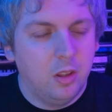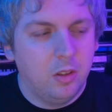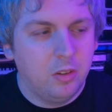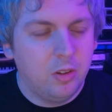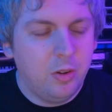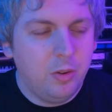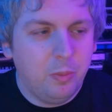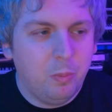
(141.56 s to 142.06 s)

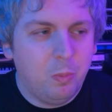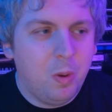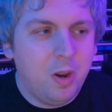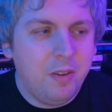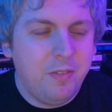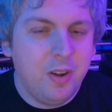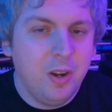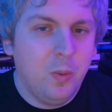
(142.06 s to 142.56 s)
So what
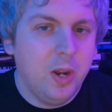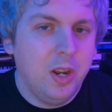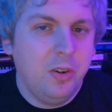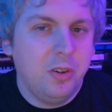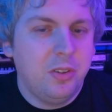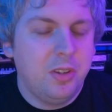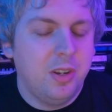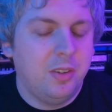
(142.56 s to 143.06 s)
I find quite
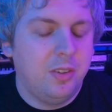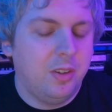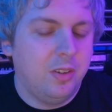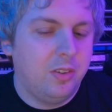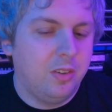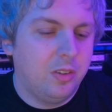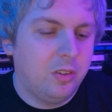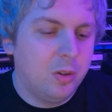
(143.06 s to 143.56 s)
interesting in this
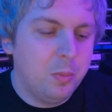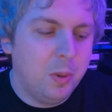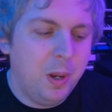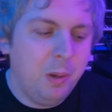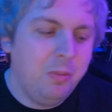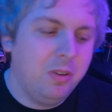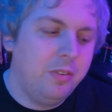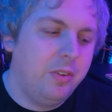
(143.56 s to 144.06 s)
is
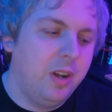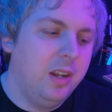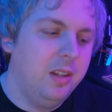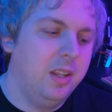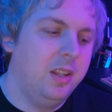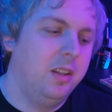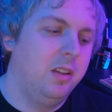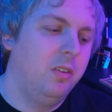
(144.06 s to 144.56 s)
sometimes I
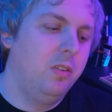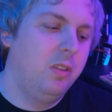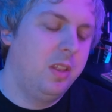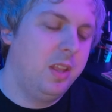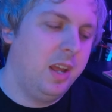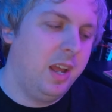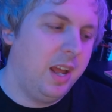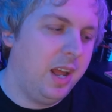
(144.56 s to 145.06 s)
find that
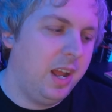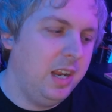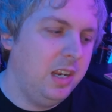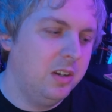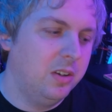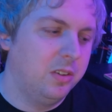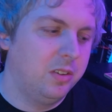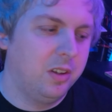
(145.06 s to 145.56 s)
the high
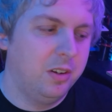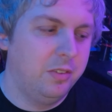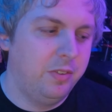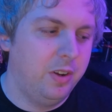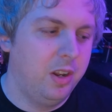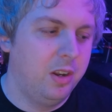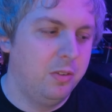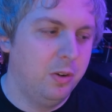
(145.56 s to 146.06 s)
notes on a
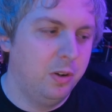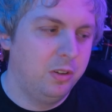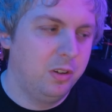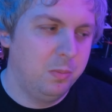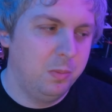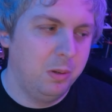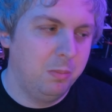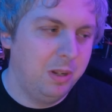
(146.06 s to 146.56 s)
Fender Rhodes
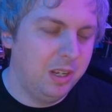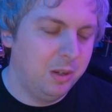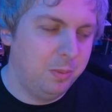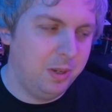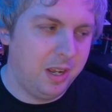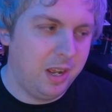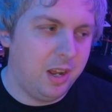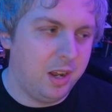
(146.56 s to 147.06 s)
can be a little
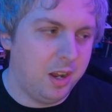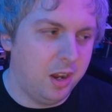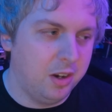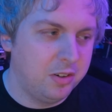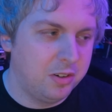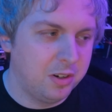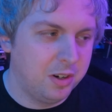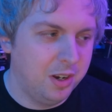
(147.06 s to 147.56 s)
bit
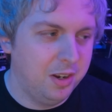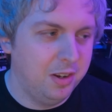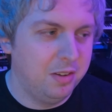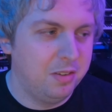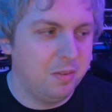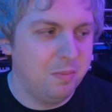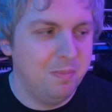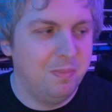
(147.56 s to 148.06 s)
harsh,
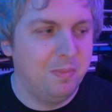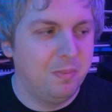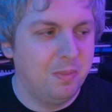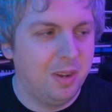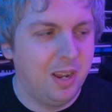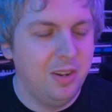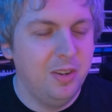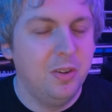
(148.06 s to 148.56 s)
and
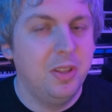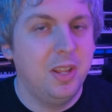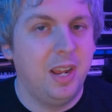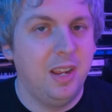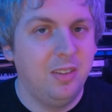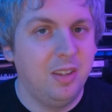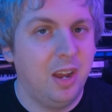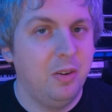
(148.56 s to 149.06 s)
I know
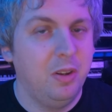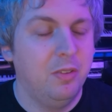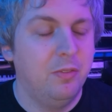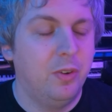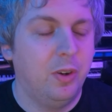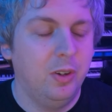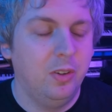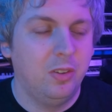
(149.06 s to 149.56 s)
that is how your
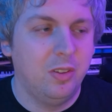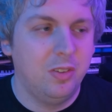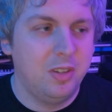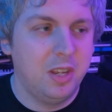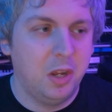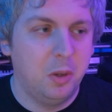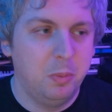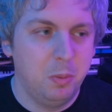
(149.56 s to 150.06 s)
voice and
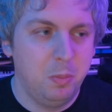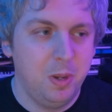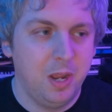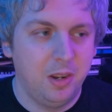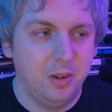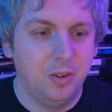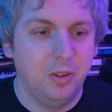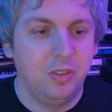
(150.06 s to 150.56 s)
set up the
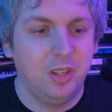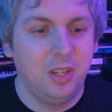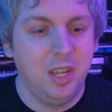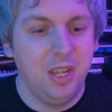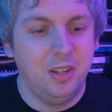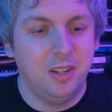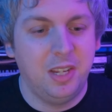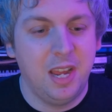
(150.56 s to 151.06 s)
piano is the
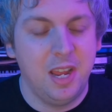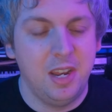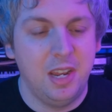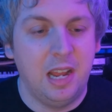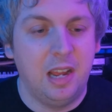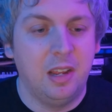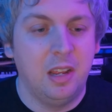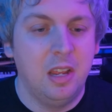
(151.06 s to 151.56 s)
key to getting
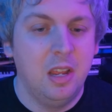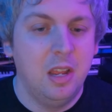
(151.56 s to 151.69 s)
that.